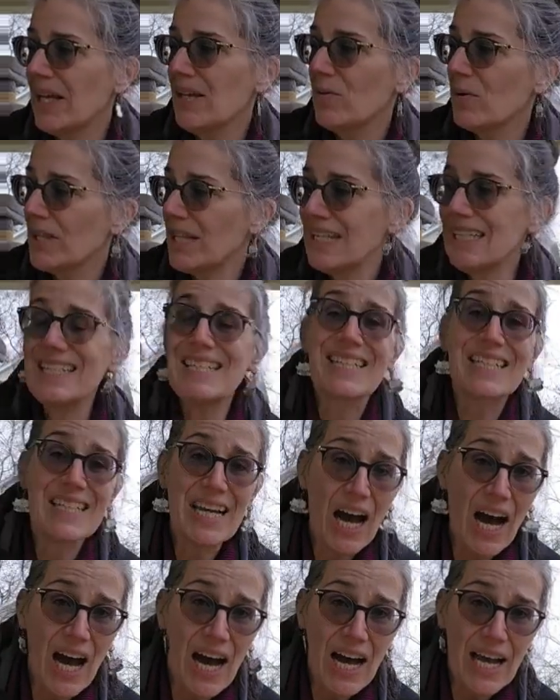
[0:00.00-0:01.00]
Well, they didn't
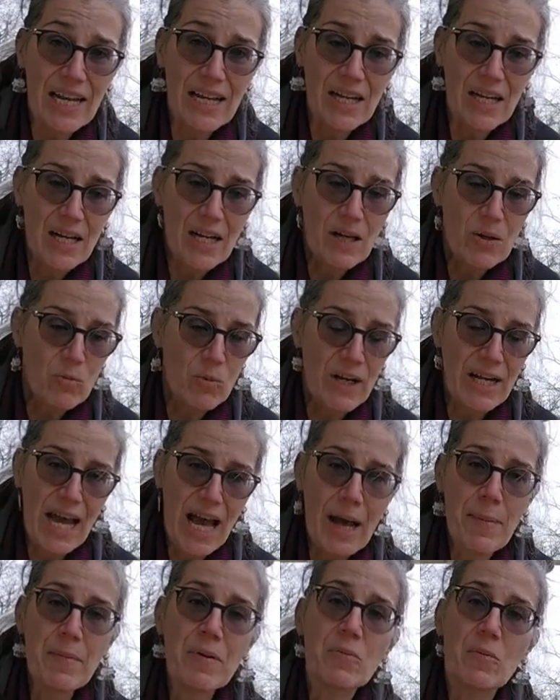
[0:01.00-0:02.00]
die. What
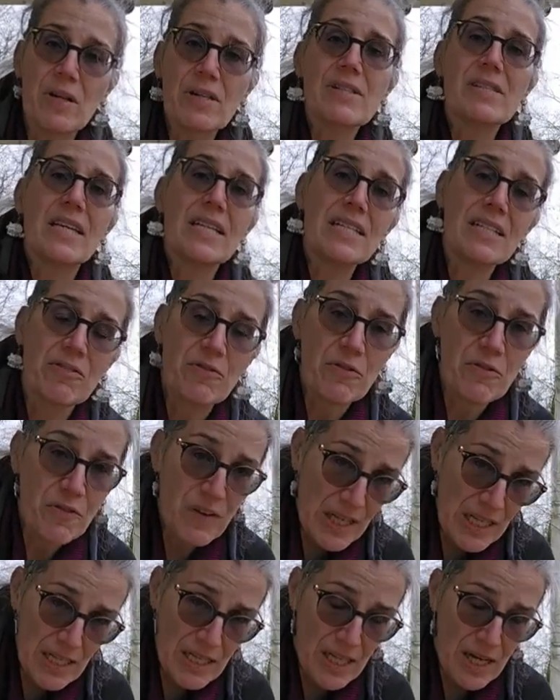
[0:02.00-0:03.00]
happened was they didn't
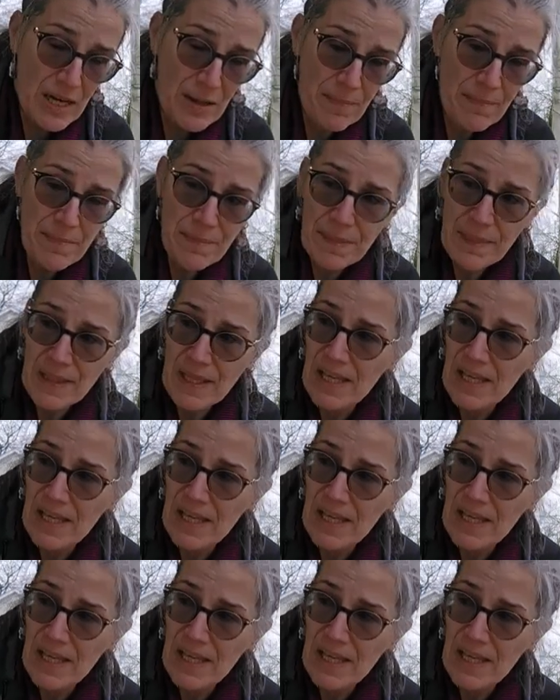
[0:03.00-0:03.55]
feed them,